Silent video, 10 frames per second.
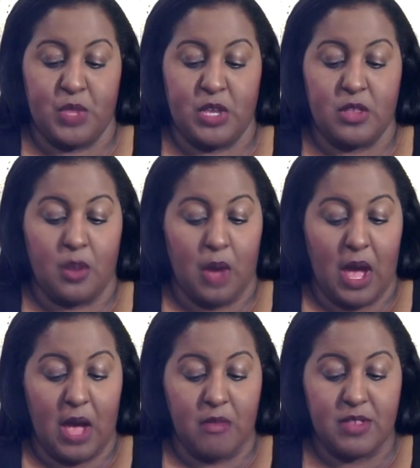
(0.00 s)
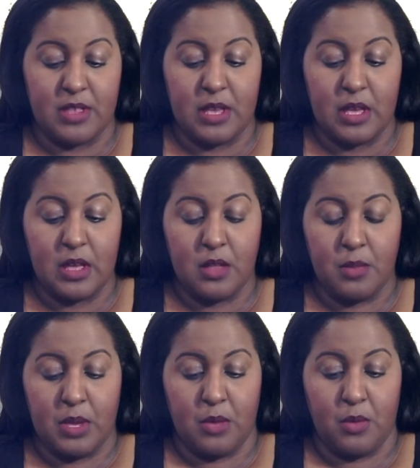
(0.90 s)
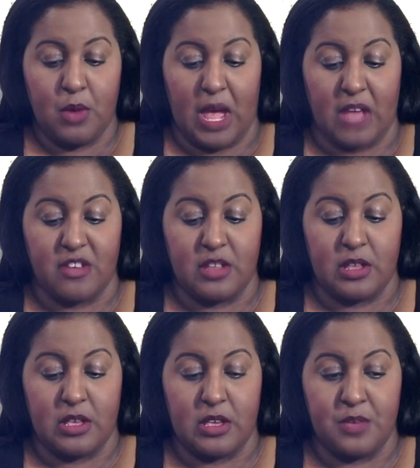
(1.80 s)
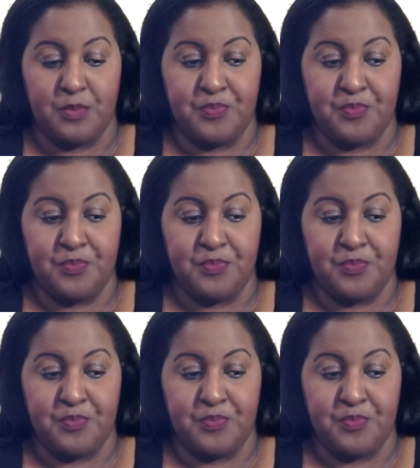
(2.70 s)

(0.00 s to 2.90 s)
so I've seen people actually